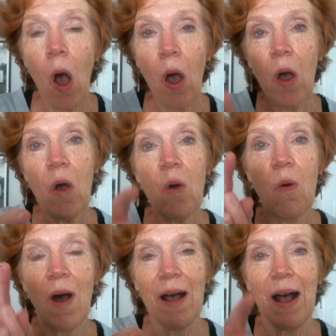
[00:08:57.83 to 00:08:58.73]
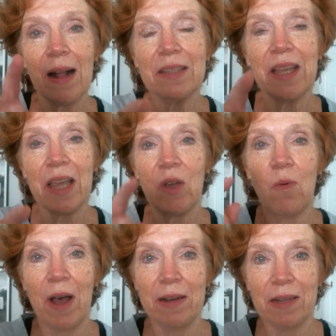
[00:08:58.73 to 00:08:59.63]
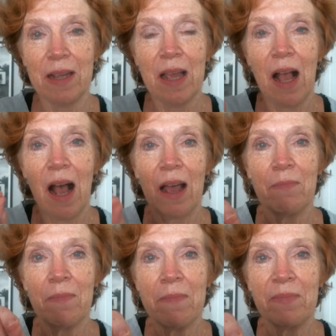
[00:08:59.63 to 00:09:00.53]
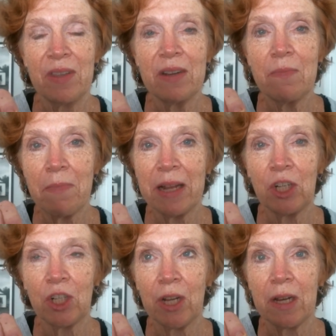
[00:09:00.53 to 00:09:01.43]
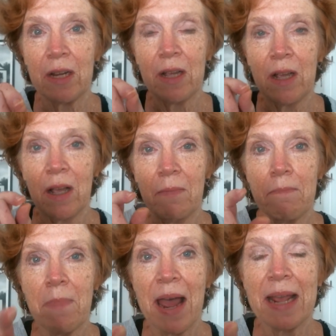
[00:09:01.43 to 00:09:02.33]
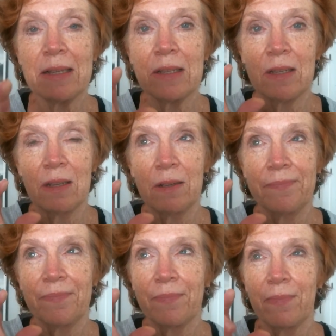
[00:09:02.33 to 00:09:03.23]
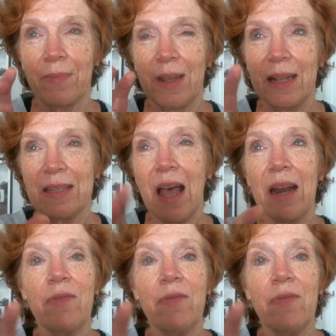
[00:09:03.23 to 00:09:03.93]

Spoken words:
Oh, I'll tell you what. I didn't mention Mike's, it's kind